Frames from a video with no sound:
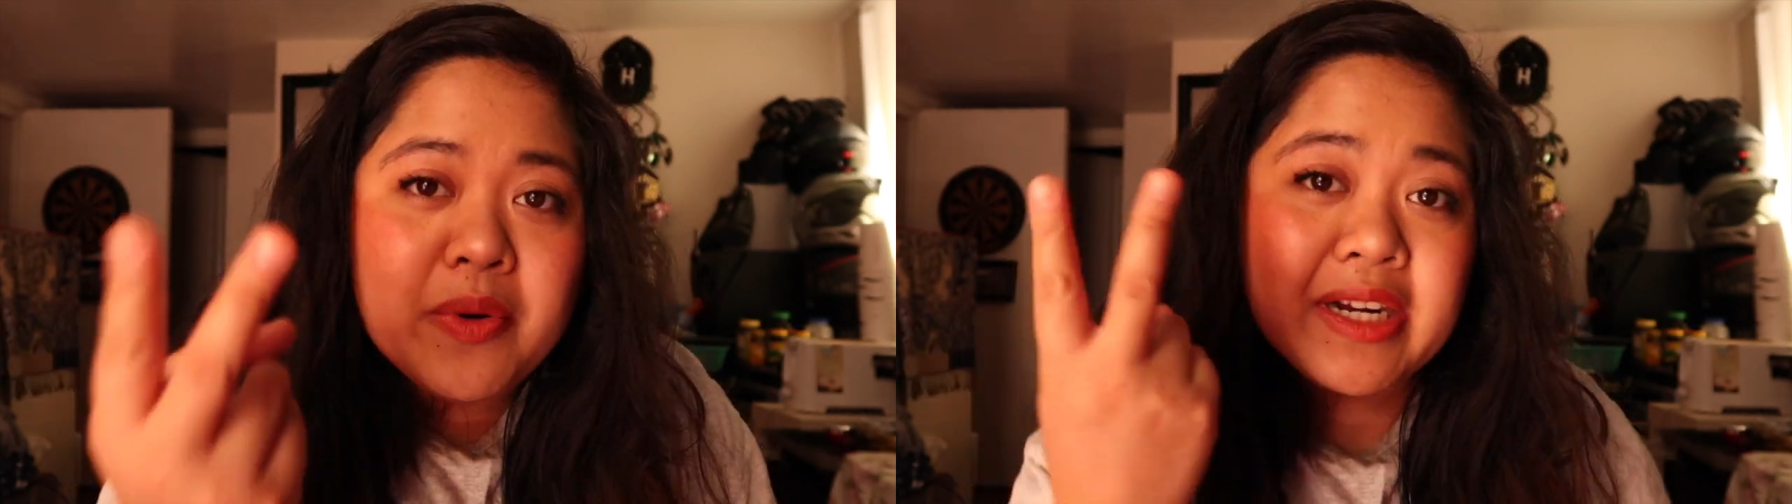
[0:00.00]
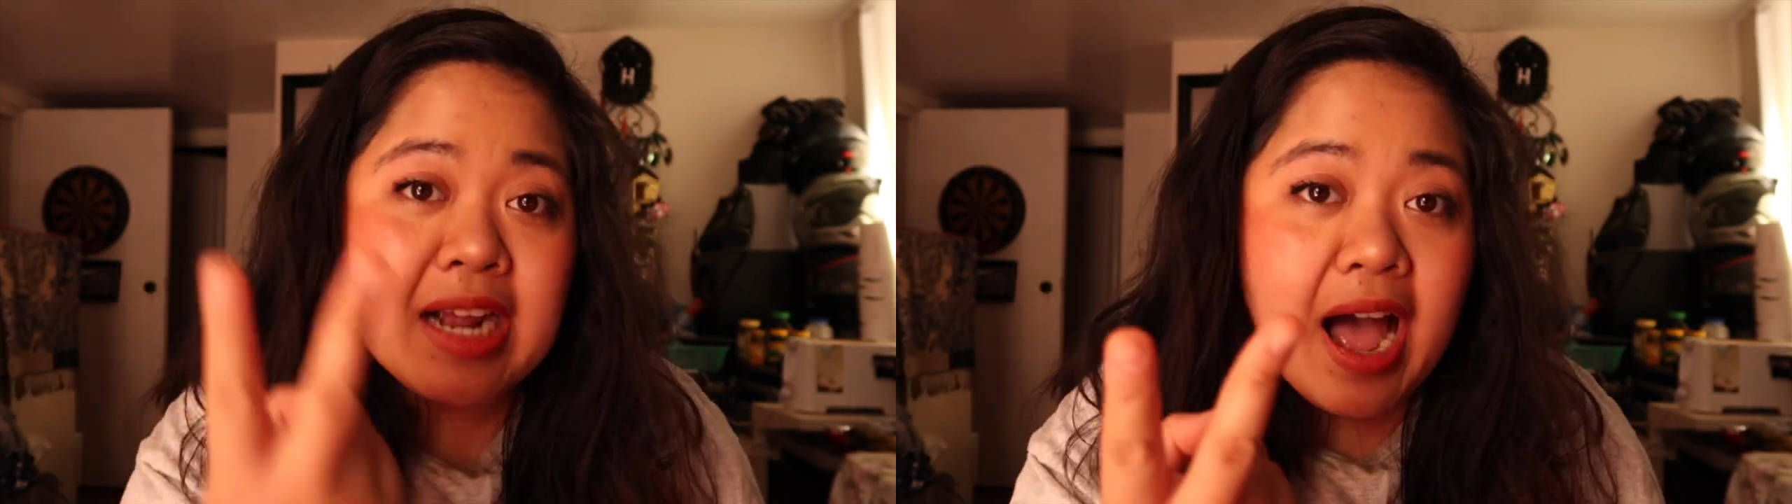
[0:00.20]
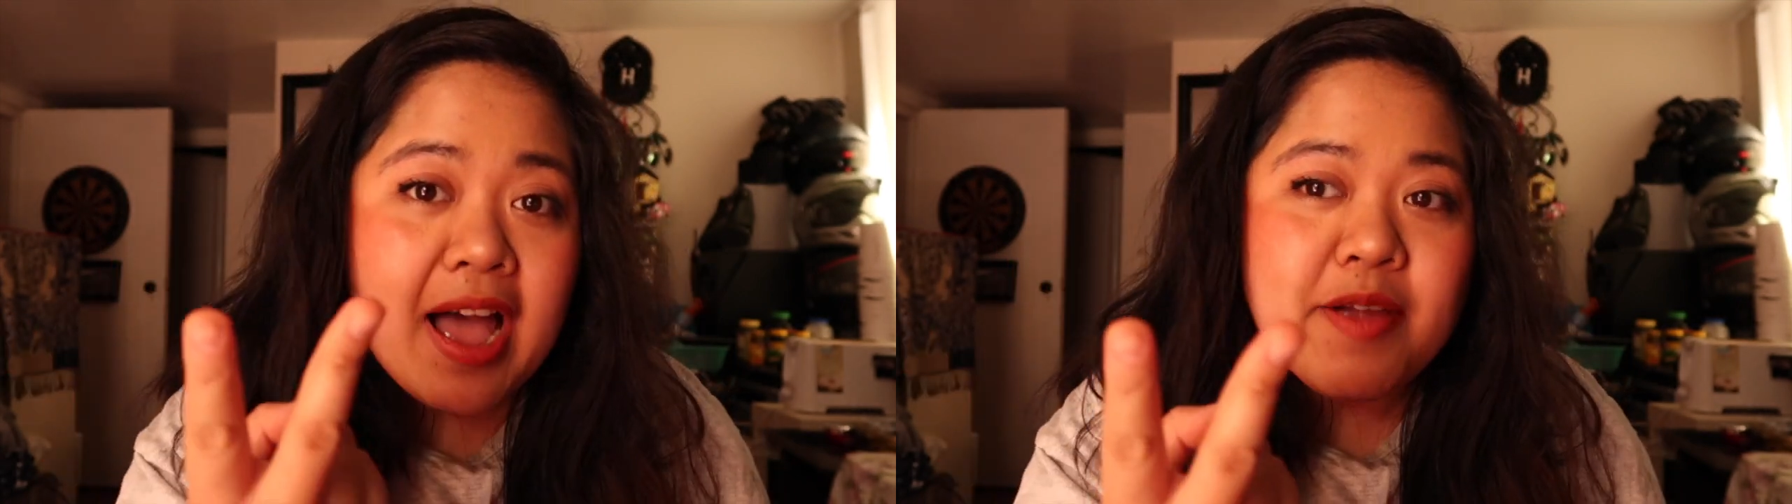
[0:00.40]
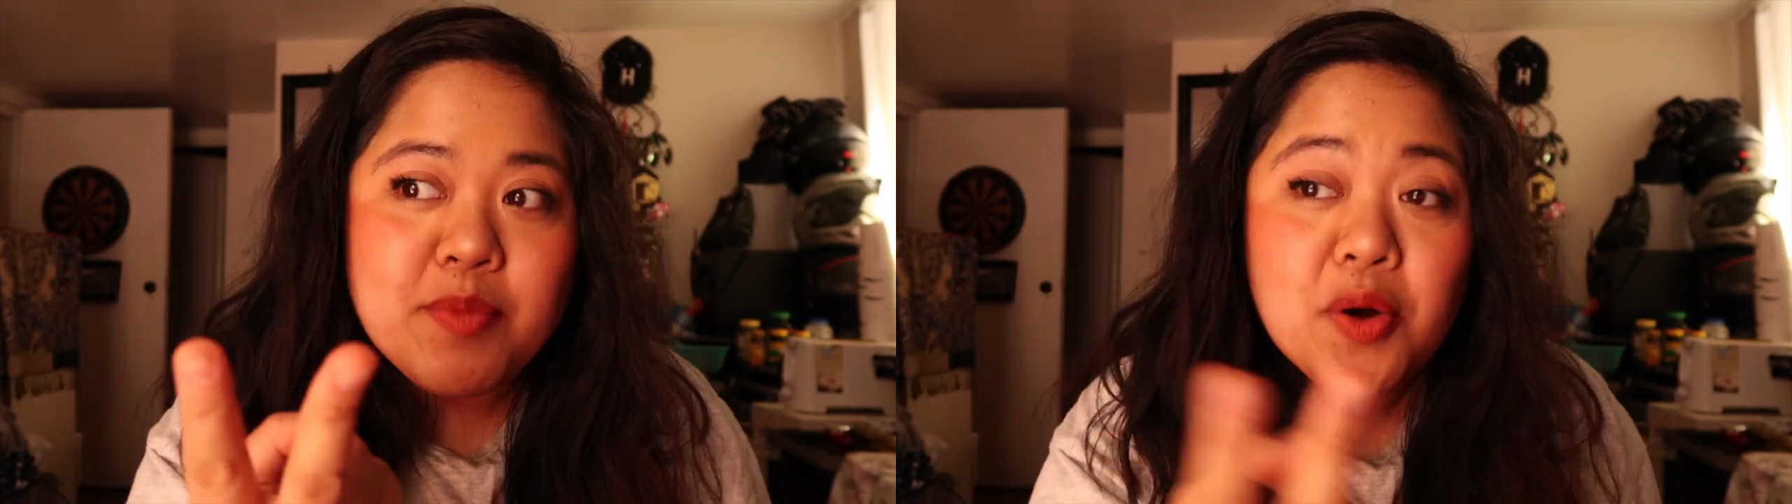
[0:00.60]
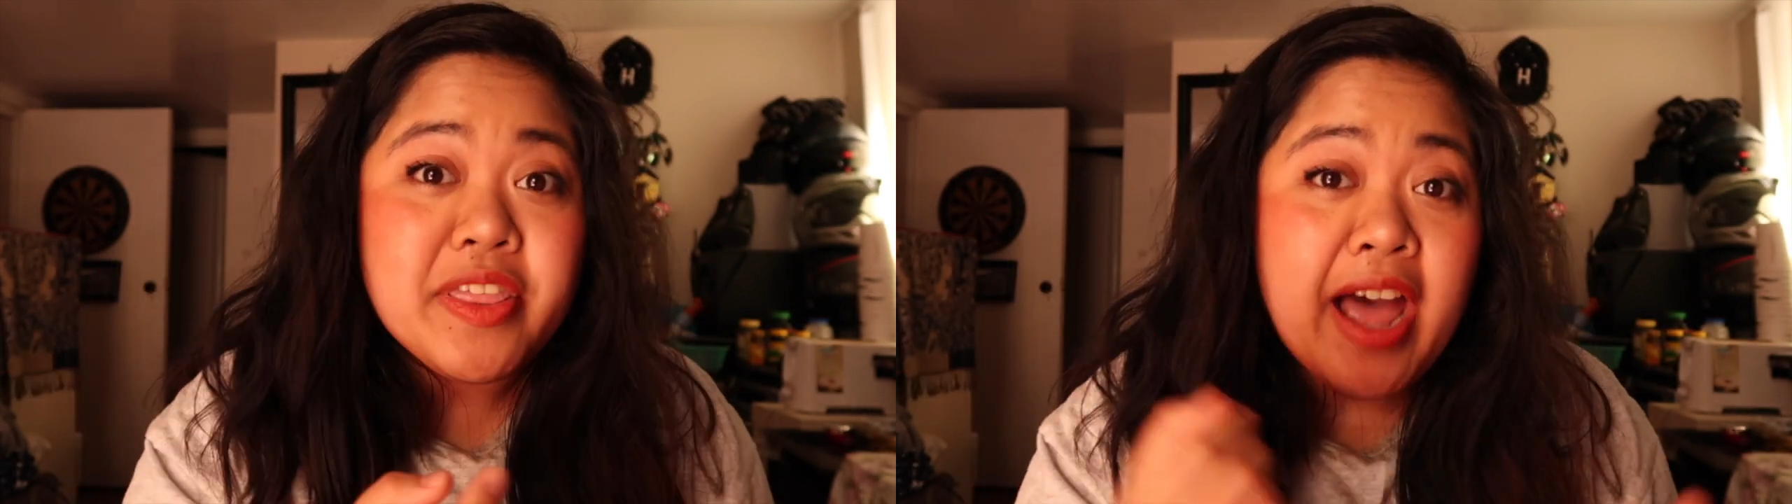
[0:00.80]
and a guy
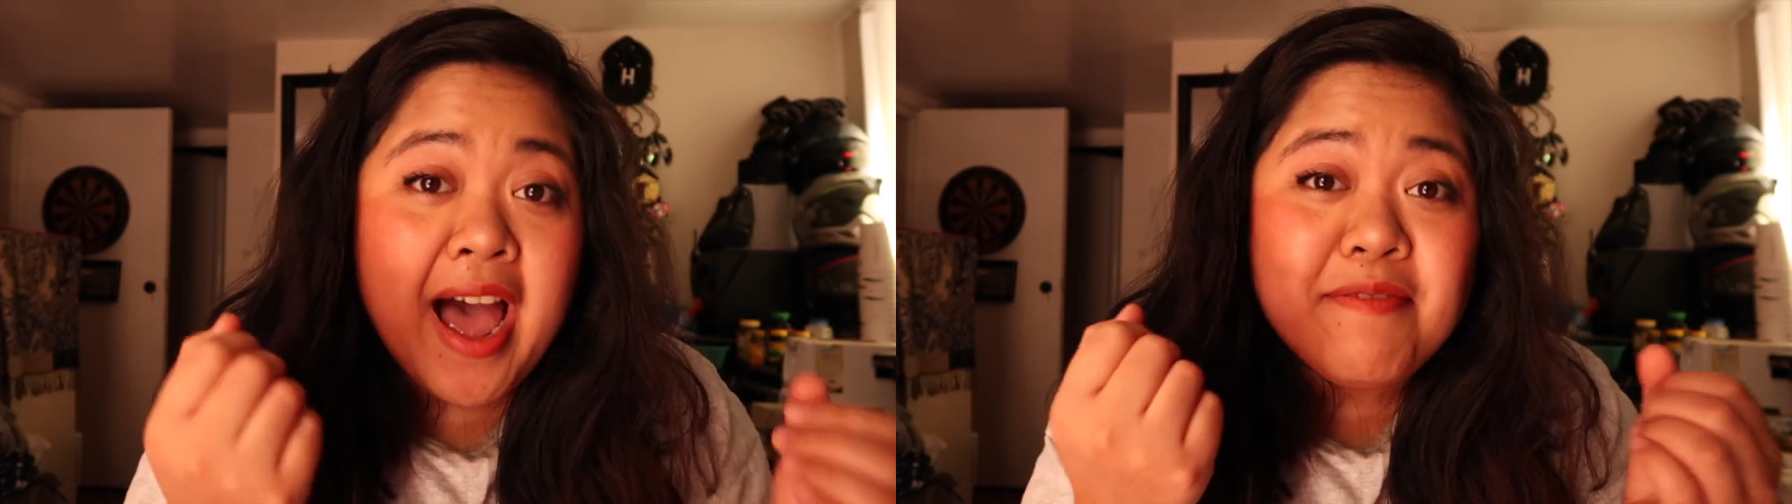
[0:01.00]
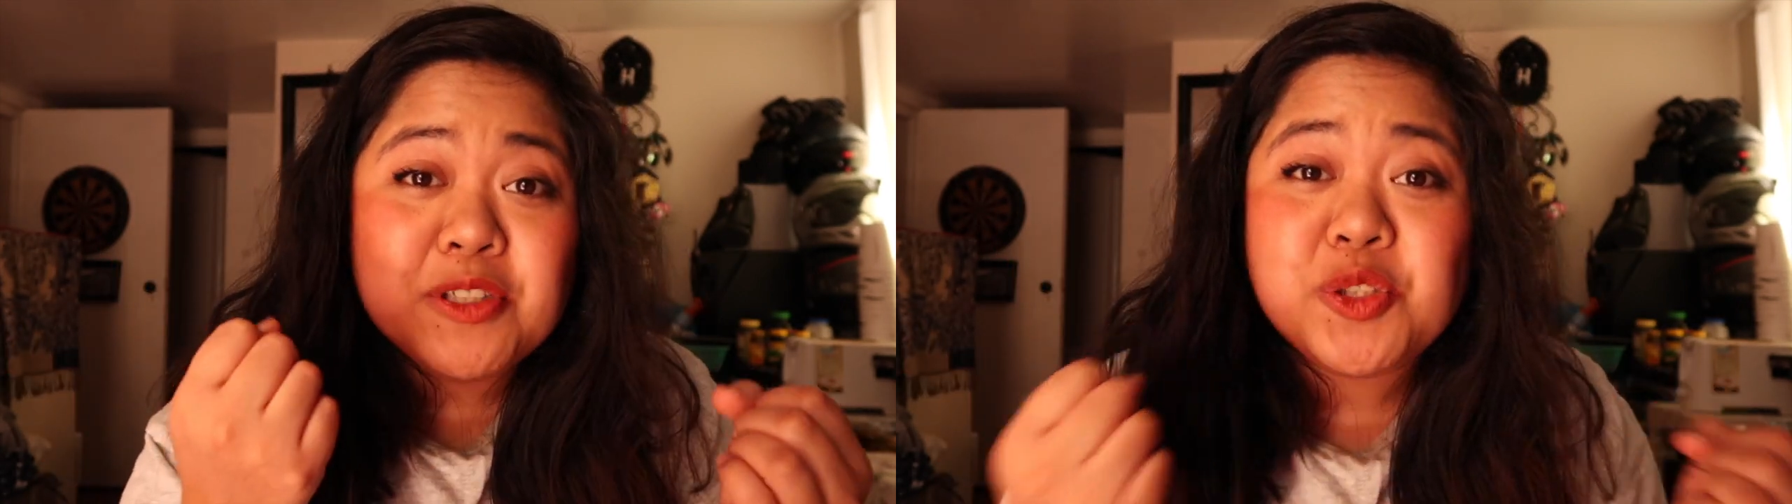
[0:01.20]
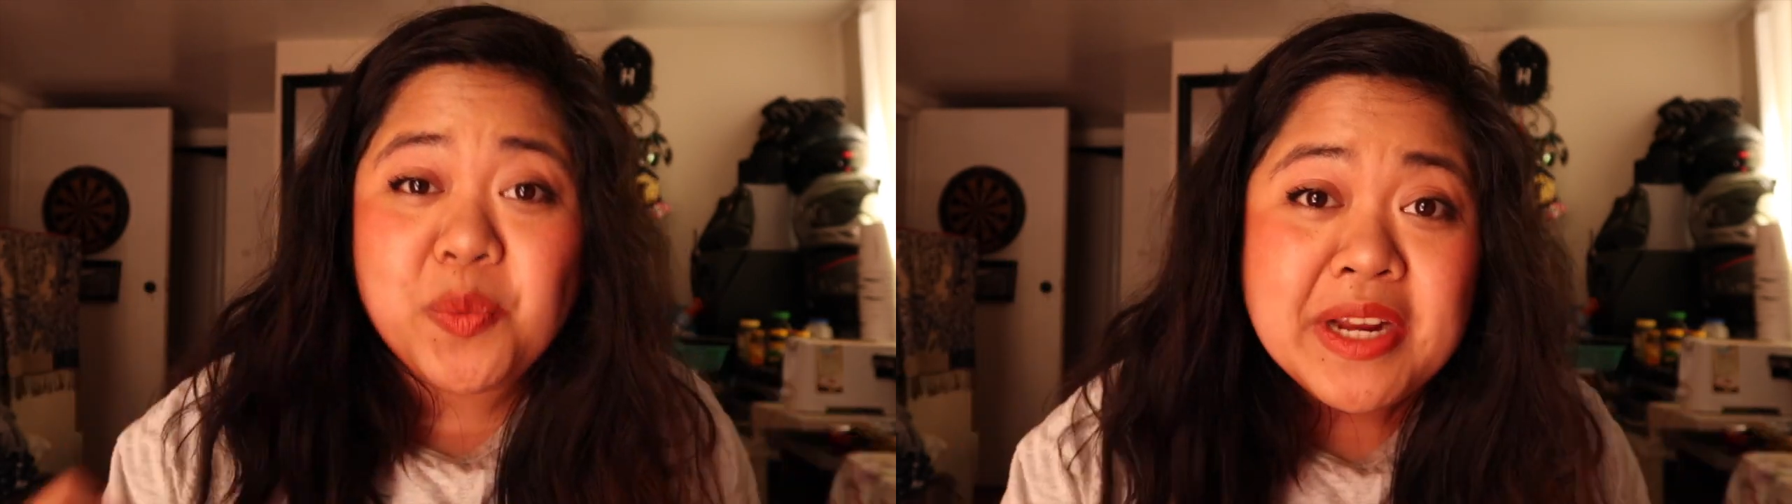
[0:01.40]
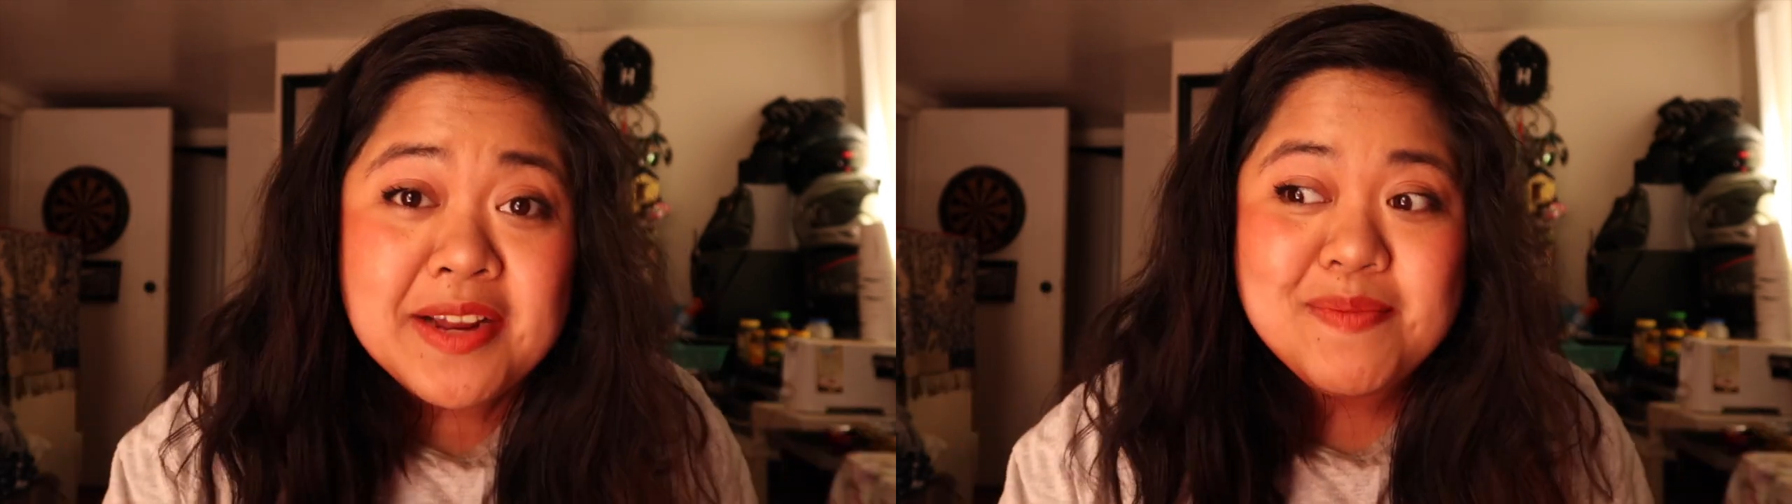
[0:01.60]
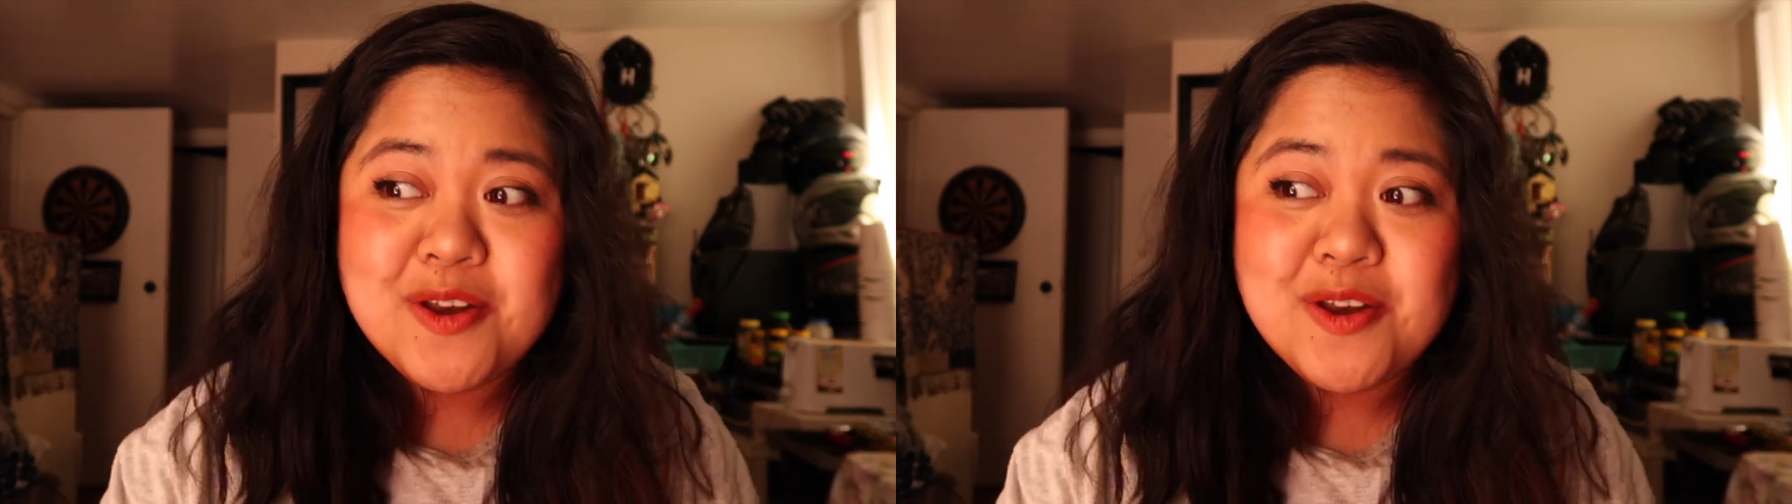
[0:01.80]
both have a dream